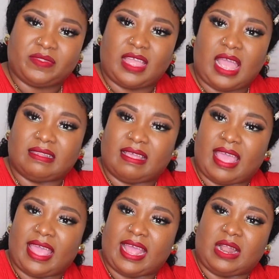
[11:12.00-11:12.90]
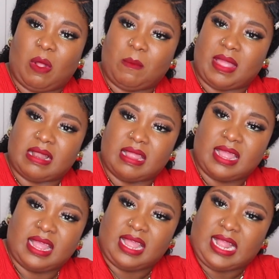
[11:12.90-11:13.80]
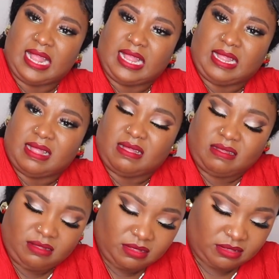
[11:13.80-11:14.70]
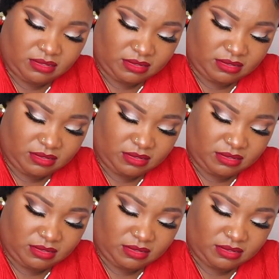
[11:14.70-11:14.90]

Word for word: Guys, I can't get it open. Ugh.